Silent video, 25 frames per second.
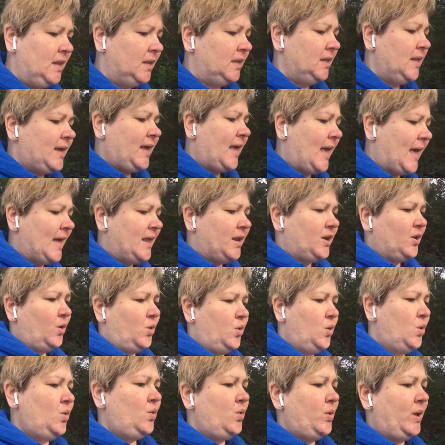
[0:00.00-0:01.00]
Look at
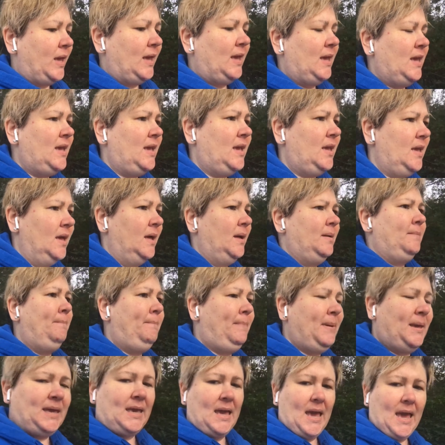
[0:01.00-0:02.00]
who he
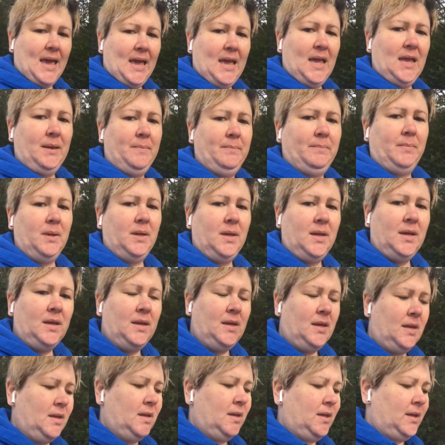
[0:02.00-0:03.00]
became
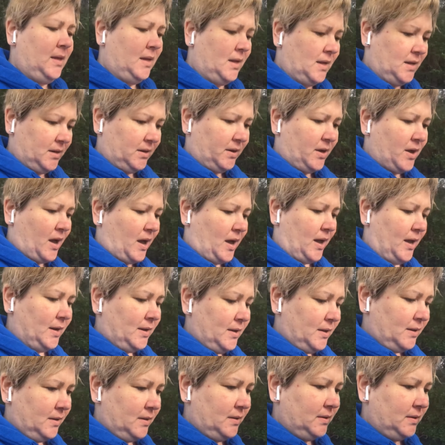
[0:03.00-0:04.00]
in God.